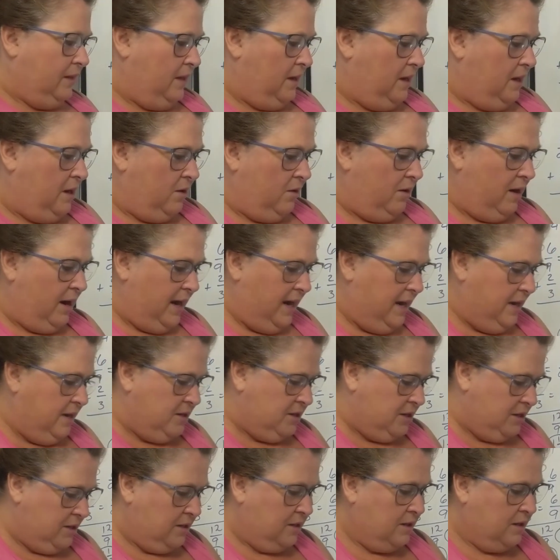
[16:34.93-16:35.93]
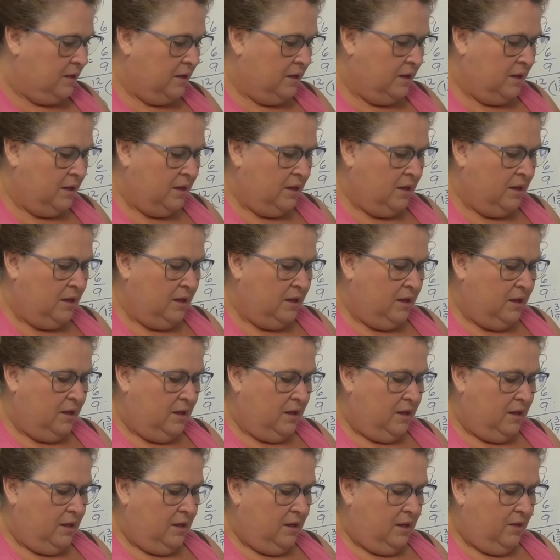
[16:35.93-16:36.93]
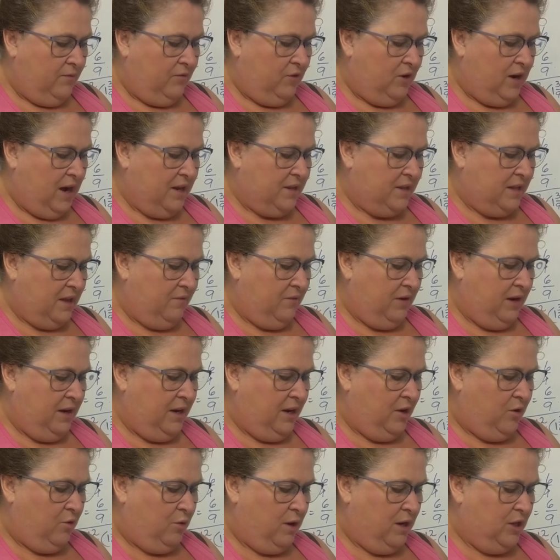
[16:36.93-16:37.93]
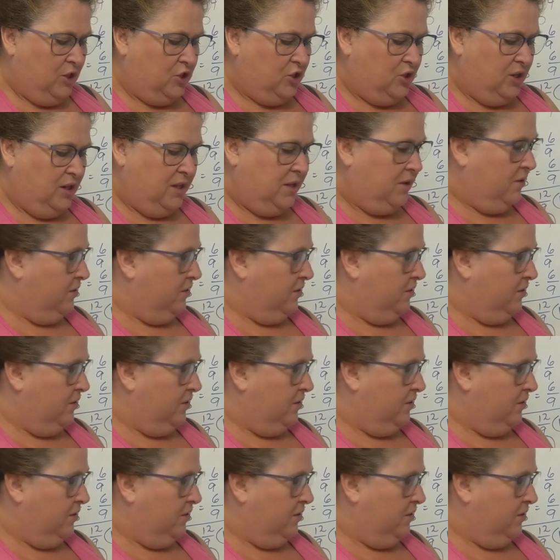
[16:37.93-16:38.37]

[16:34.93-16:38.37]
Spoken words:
All right. If you guys have any questions